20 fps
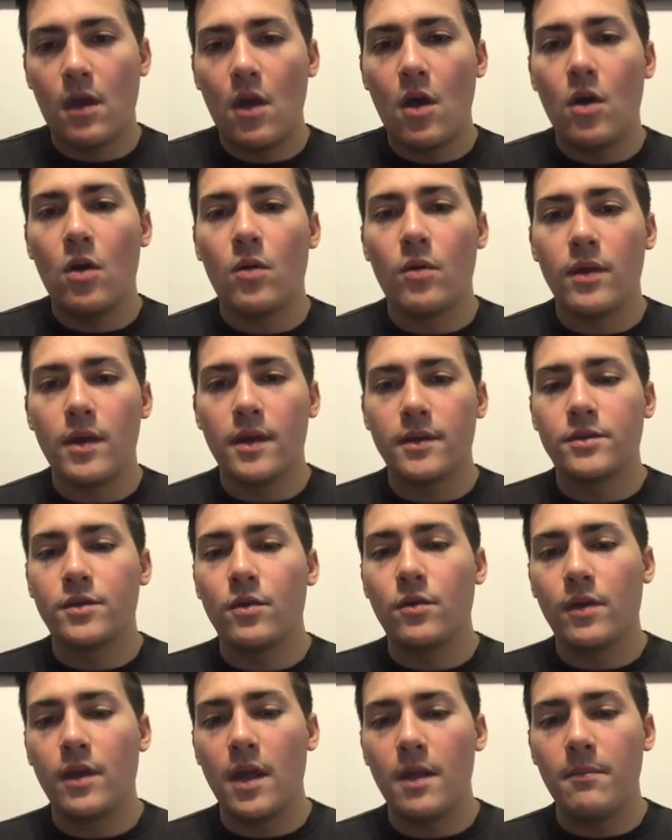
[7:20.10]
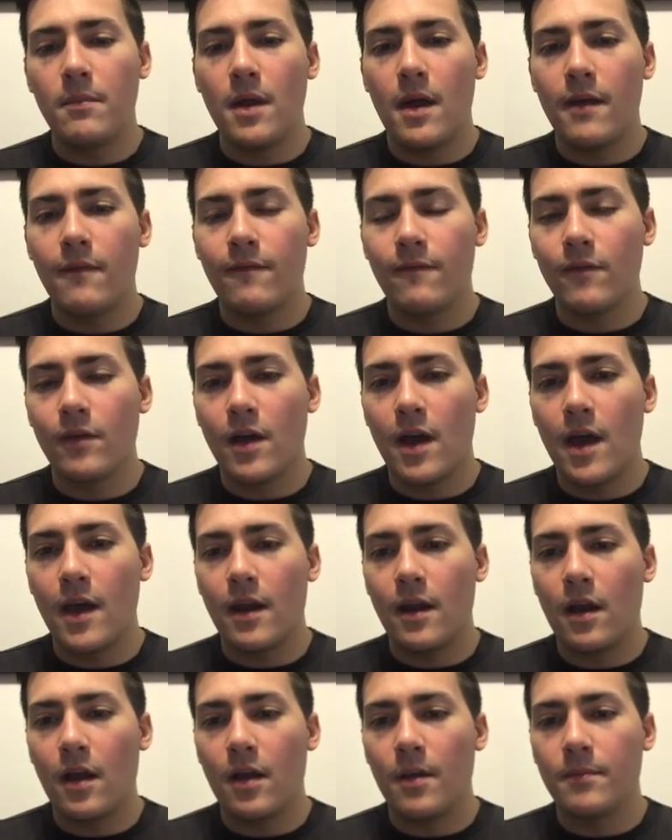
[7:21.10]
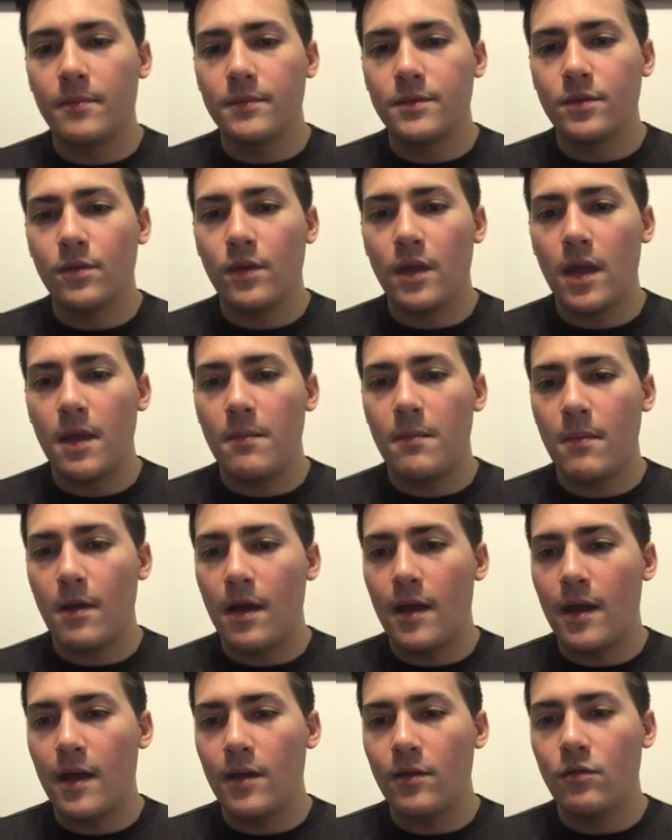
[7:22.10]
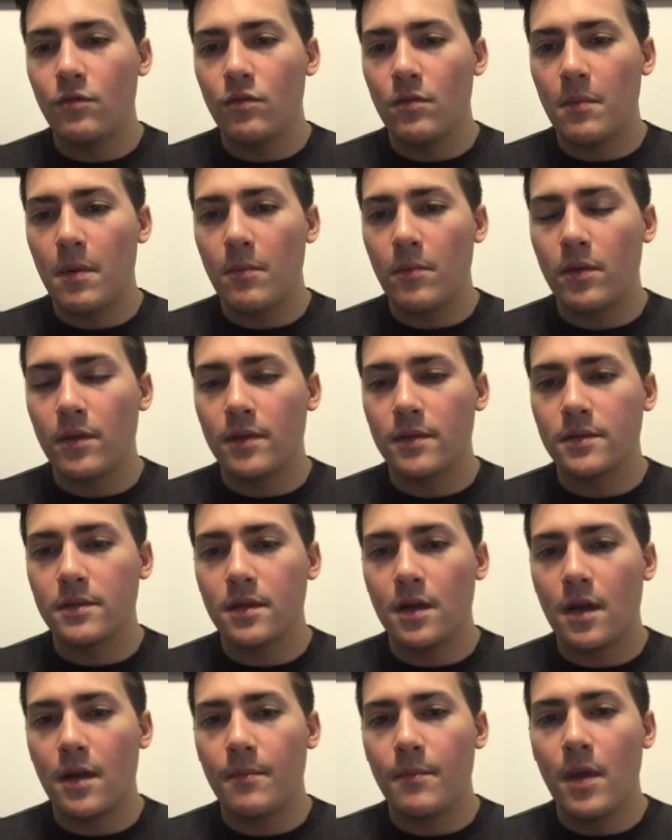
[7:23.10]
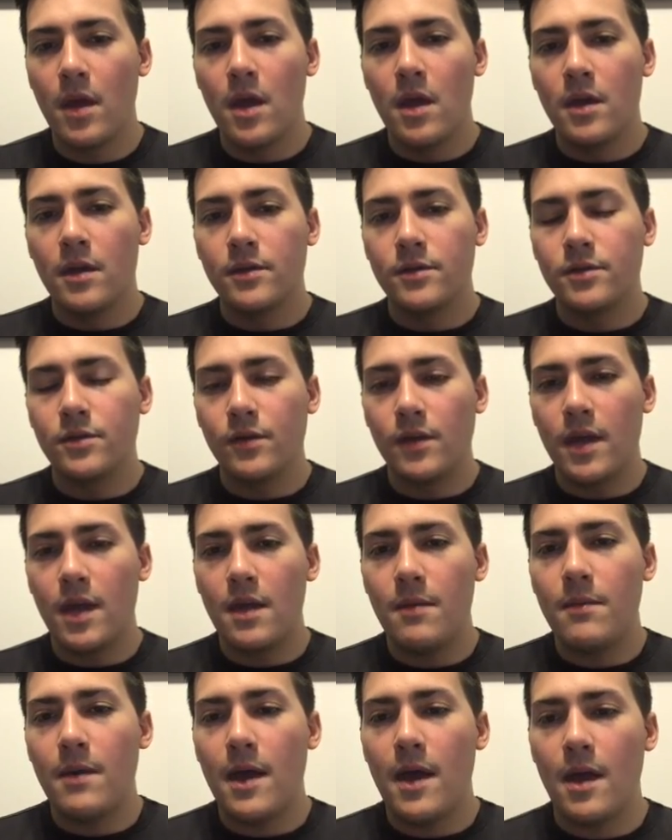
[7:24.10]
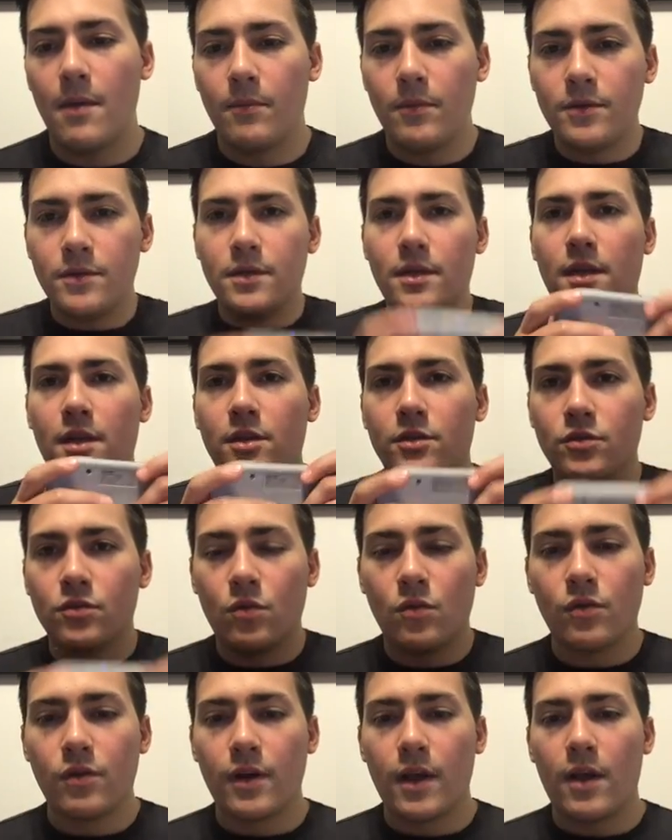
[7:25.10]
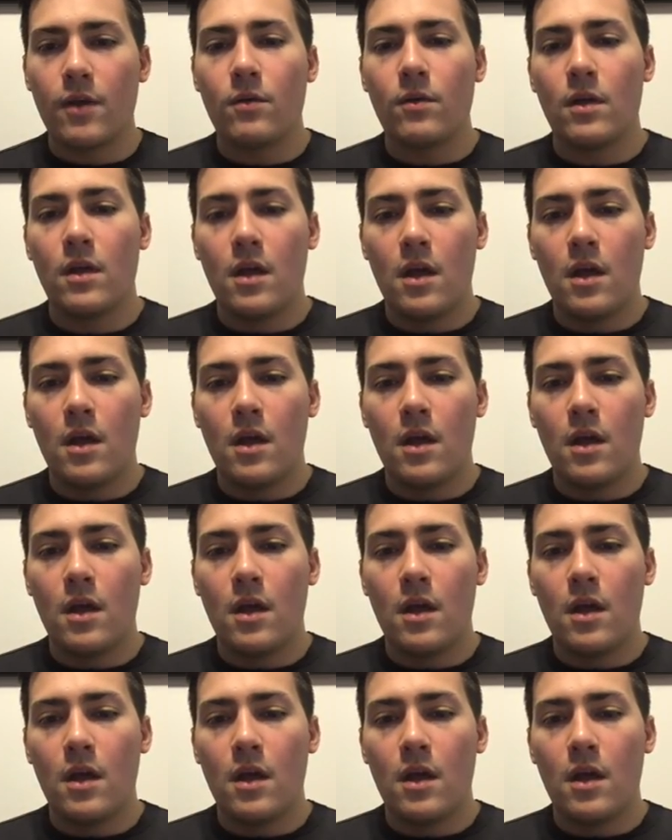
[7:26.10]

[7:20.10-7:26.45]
Oh yeah, so game B, I forgot. So game, I do remember this. So game A, I'm using the controller now.